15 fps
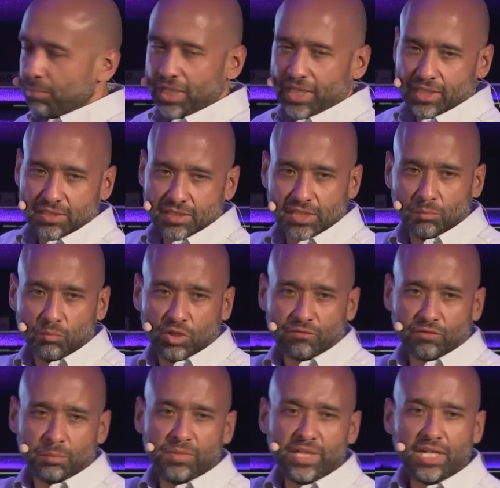pick someone
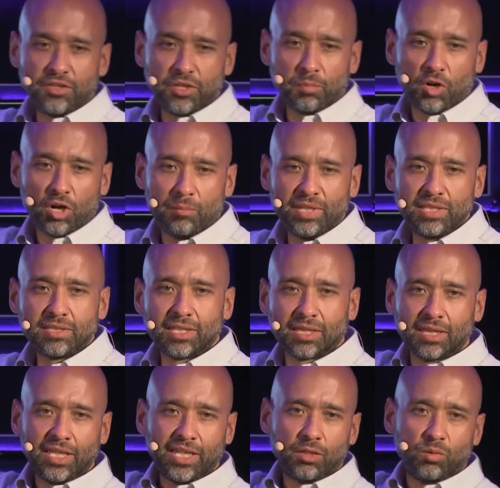from their department to
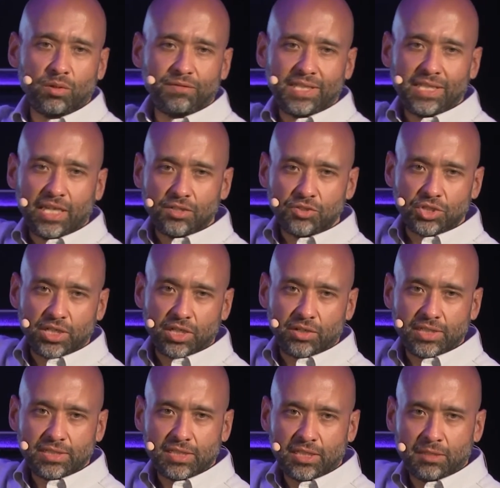link with the
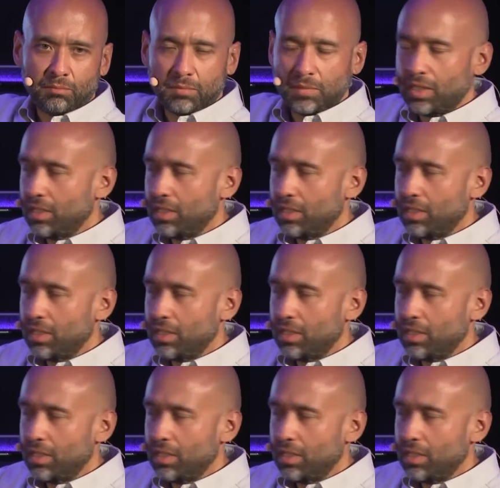engineering team.